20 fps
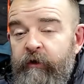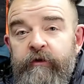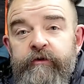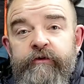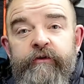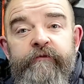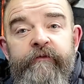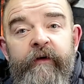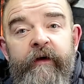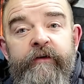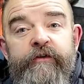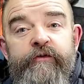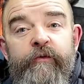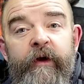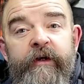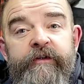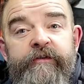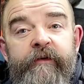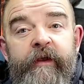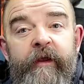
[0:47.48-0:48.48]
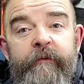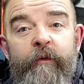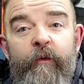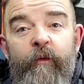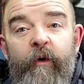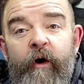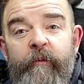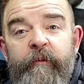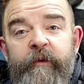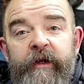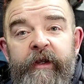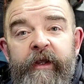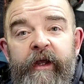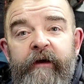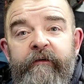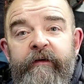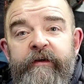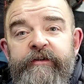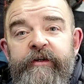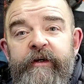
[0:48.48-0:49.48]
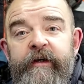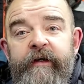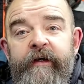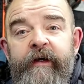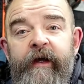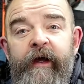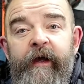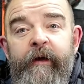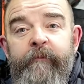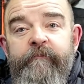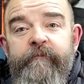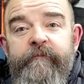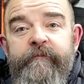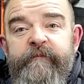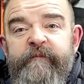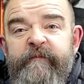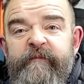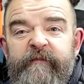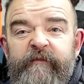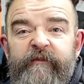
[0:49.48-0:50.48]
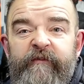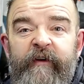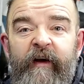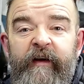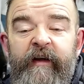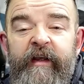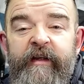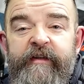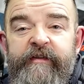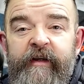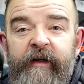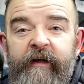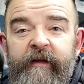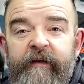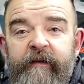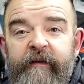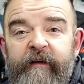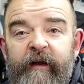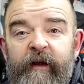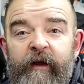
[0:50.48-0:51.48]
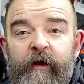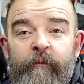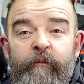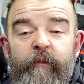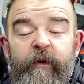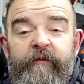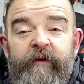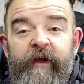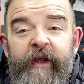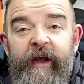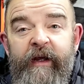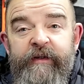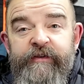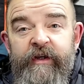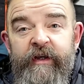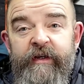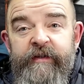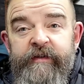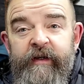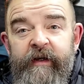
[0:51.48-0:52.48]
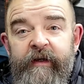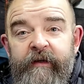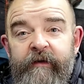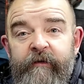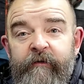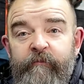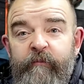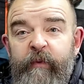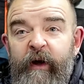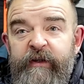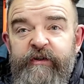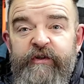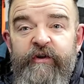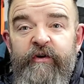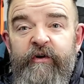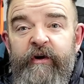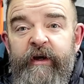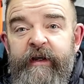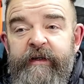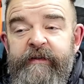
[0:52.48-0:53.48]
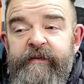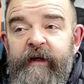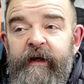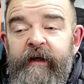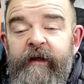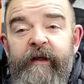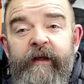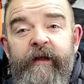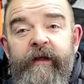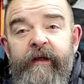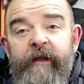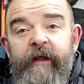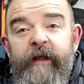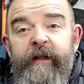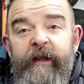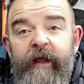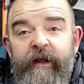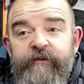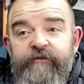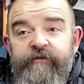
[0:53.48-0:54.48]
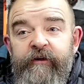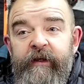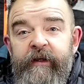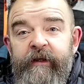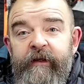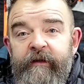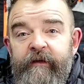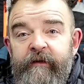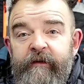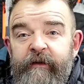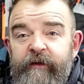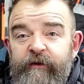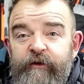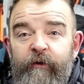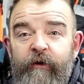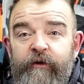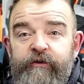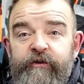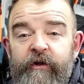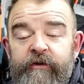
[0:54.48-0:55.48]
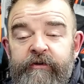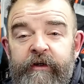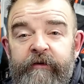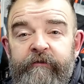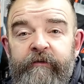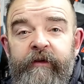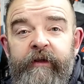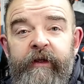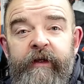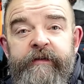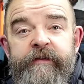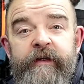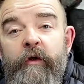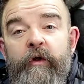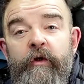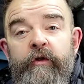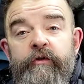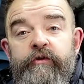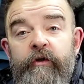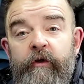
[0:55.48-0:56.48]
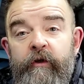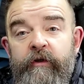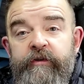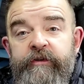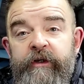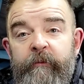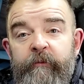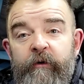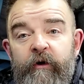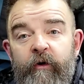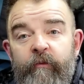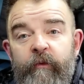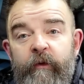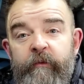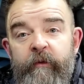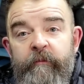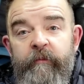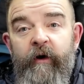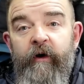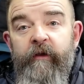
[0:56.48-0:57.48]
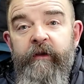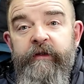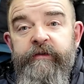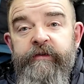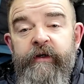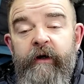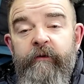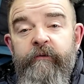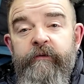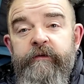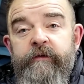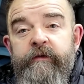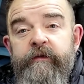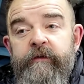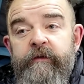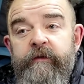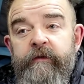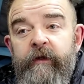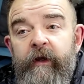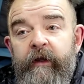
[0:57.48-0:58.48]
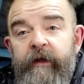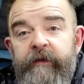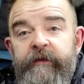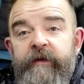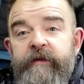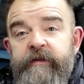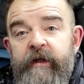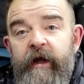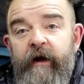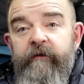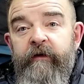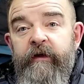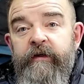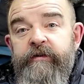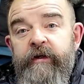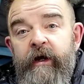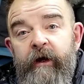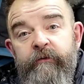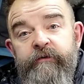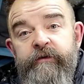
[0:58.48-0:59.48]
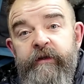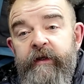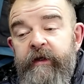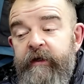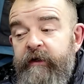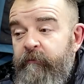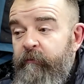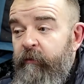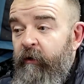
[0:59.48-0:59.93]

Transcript: So there's various ways of keeping warm in your garage. Fan heater, bit of a gas heater, patio heater, electric. You can do all sorts of different things. So a long time ago when we bought this house and had this garage, I was thinking of